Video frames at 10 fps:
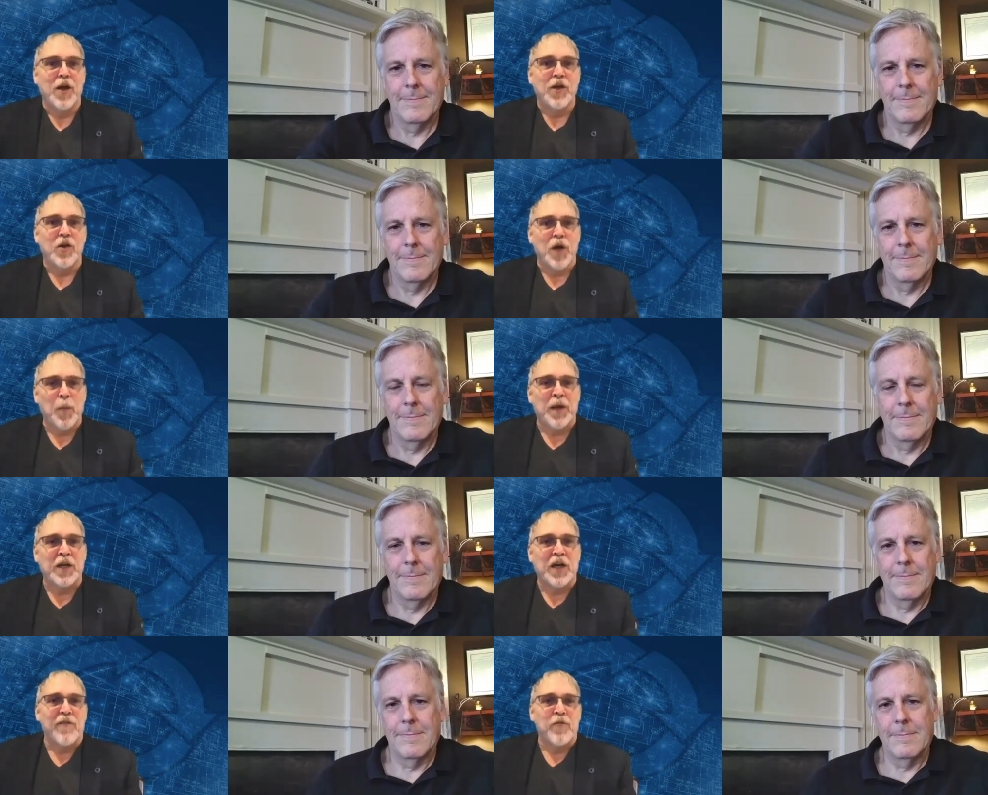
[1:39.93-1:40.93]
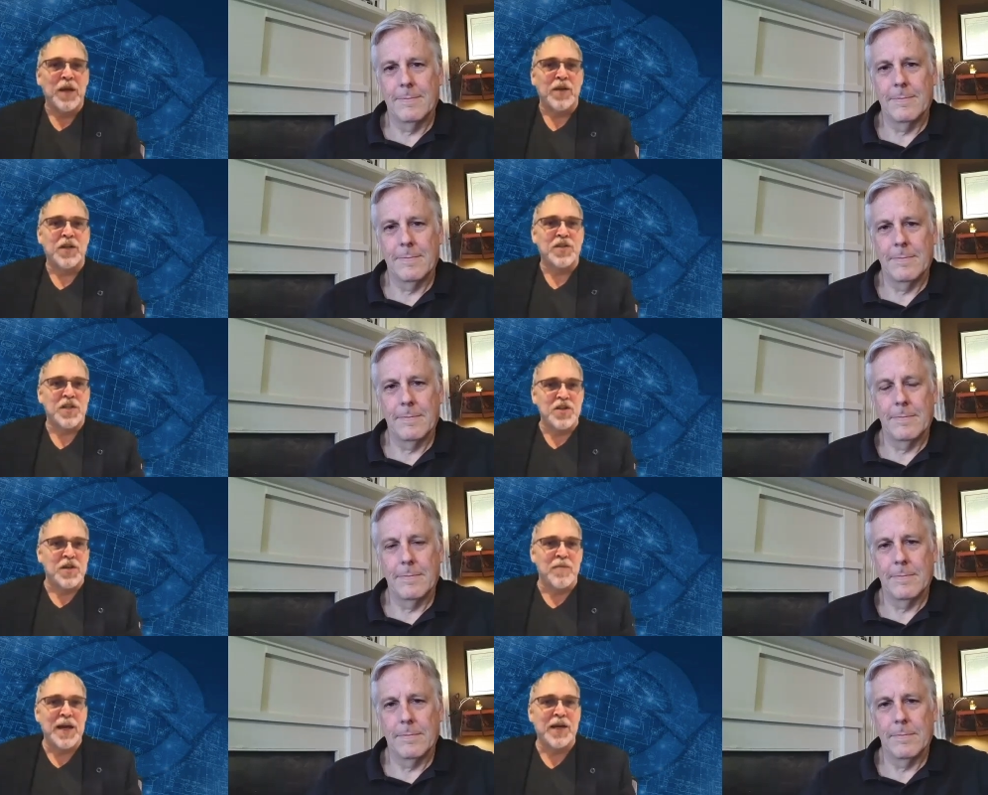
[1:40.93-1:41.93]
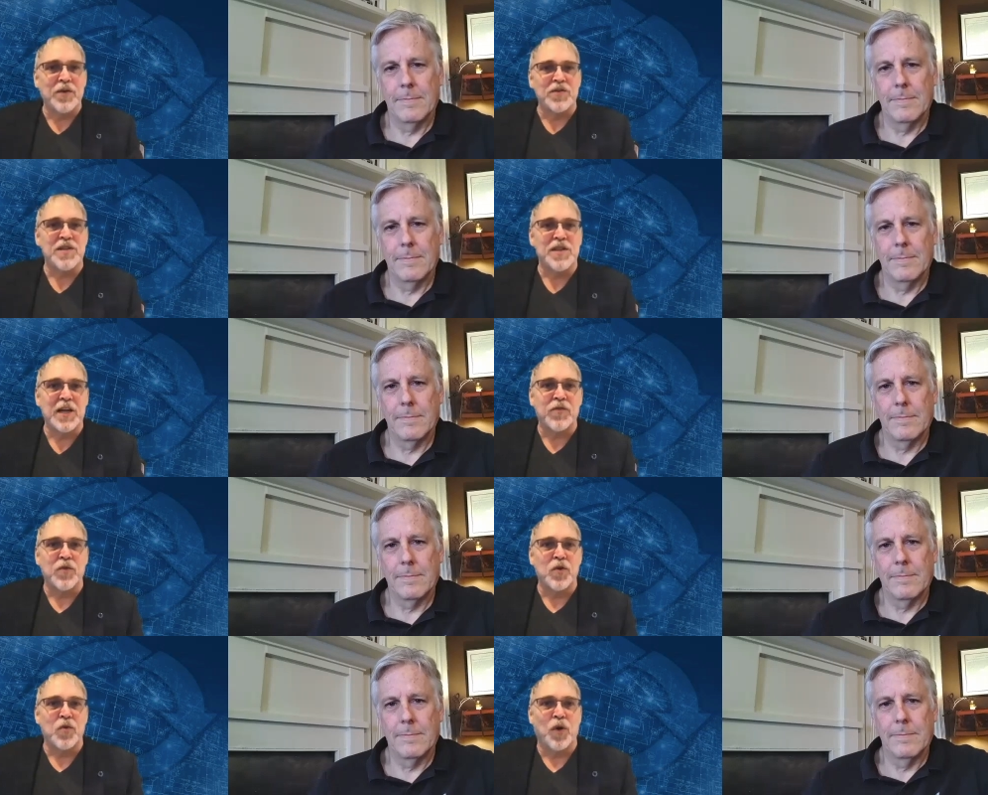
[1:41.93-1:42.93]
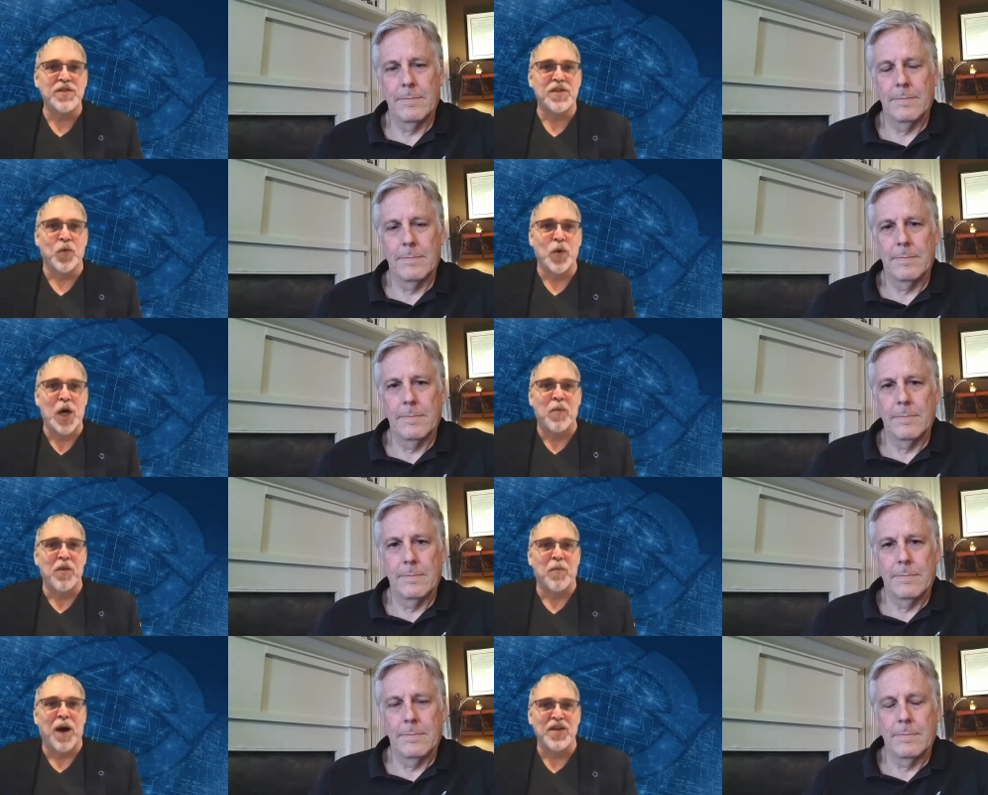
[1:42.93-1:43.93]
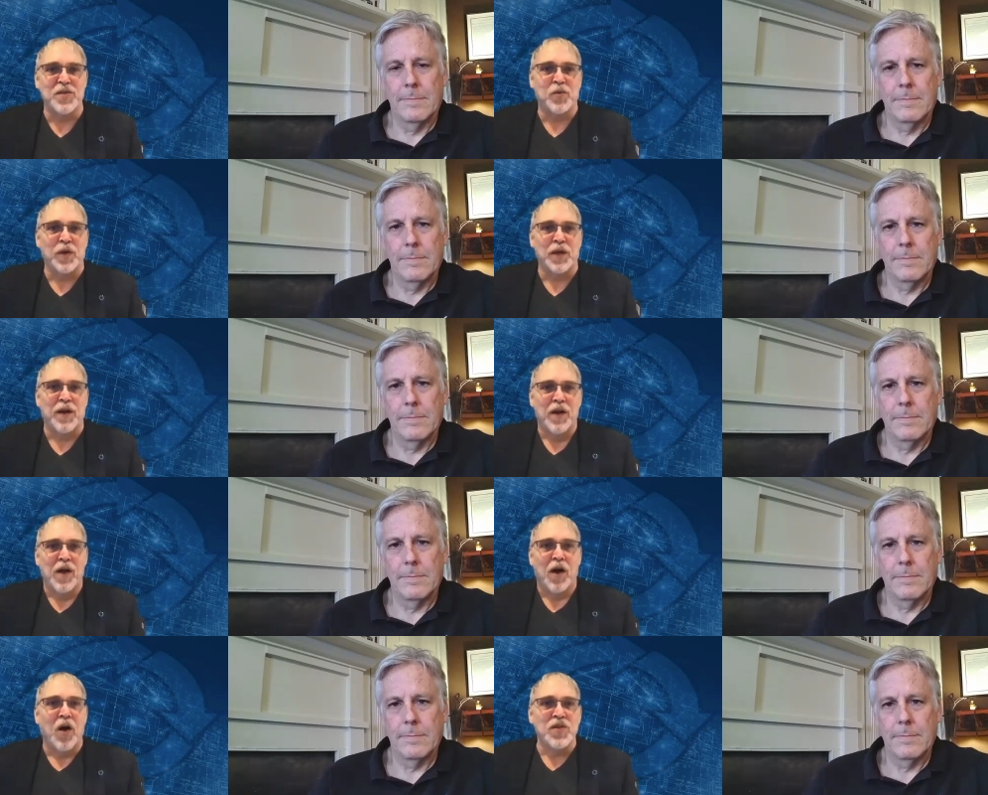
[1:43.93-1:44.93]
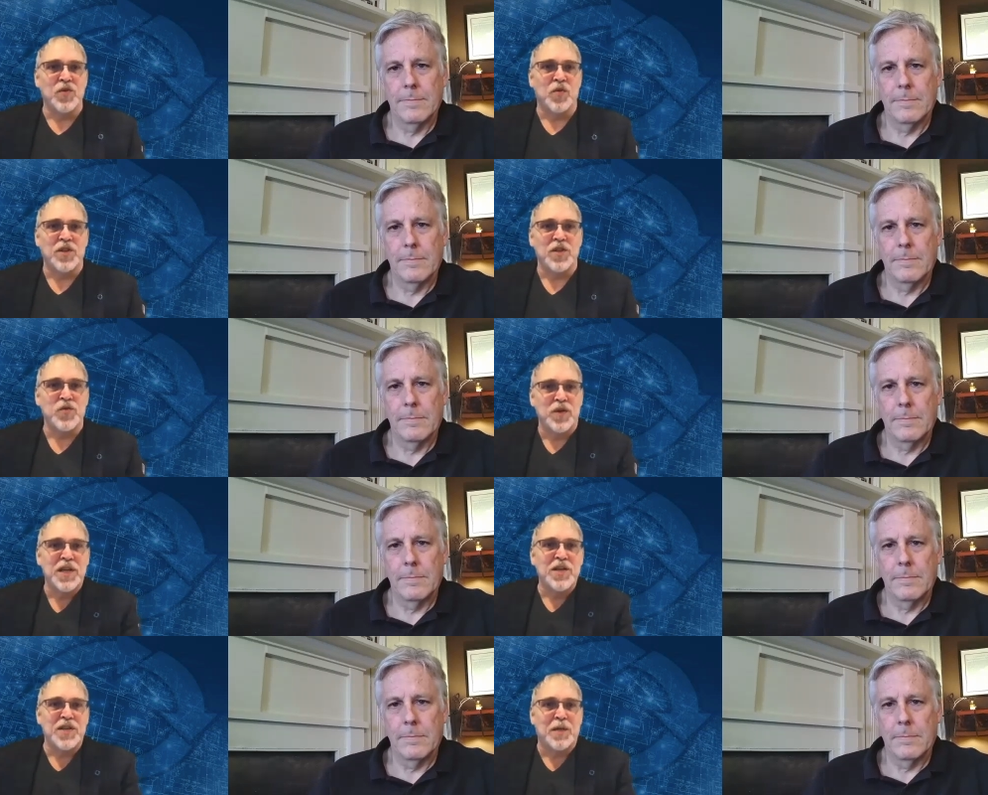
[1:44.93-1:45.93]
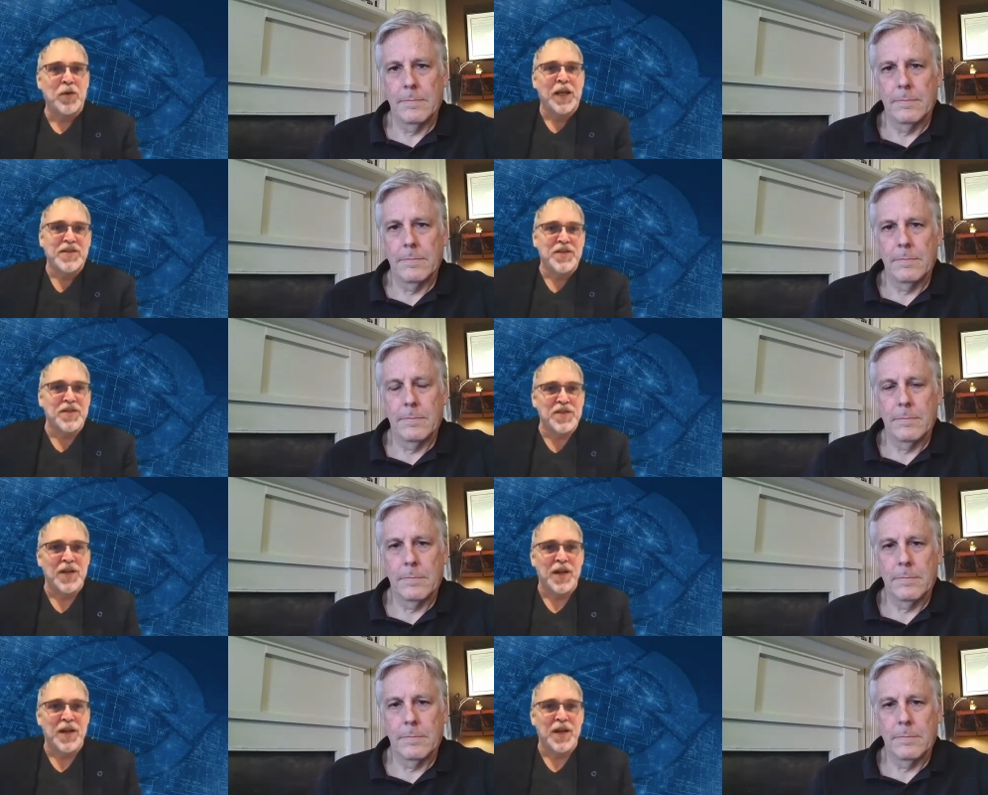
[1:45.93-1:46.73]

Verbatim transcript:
Speaker 1: You're helping government decision makers think through what's the realm of the possible and all sorts of strategic places.